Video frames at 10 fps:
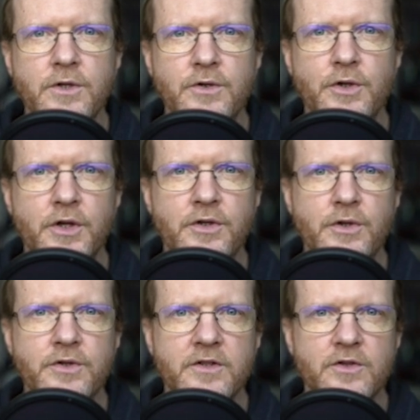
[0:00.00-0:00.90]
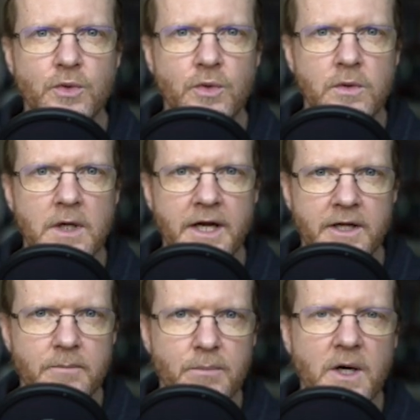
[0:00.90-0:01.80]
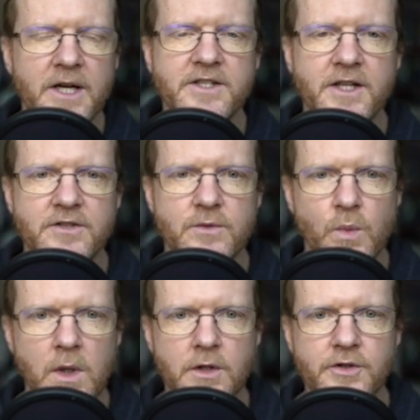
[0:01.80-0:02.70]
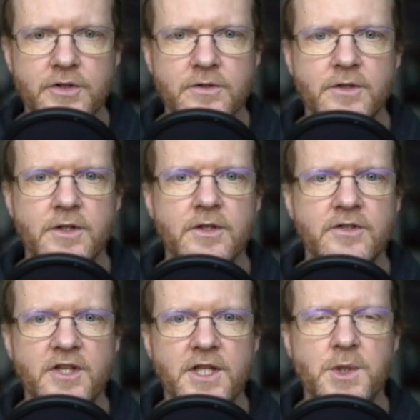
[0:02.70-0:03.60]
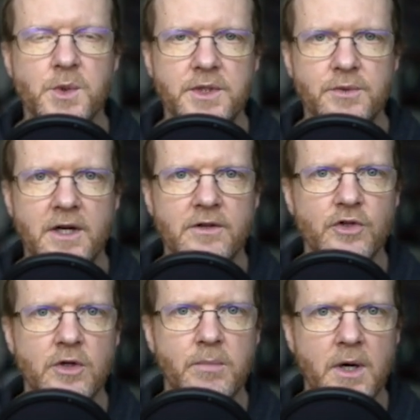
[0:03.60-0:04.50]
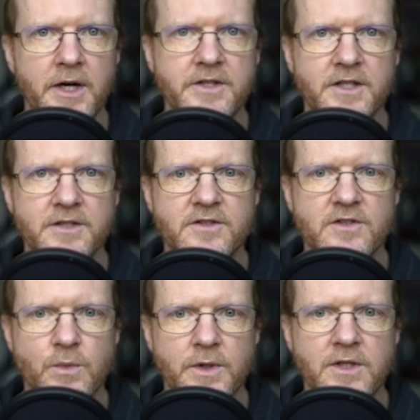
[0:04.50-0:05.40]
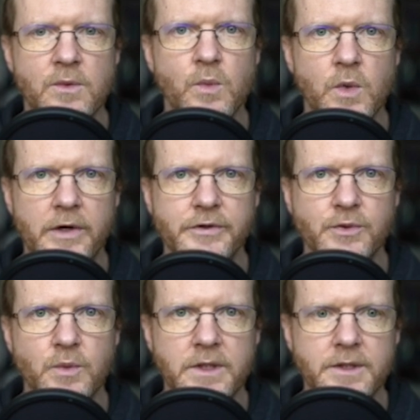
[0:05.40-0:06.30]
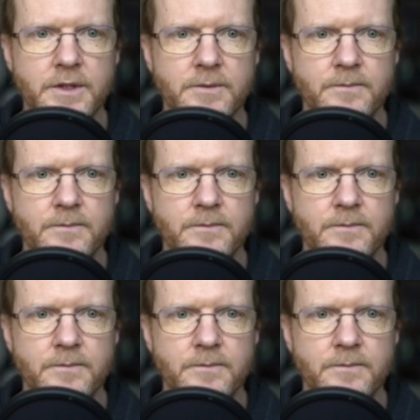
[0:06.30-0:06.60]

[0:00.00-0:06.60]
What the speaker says: You can use a tool like PyTest Watch to continually run your PyTest suite while you work.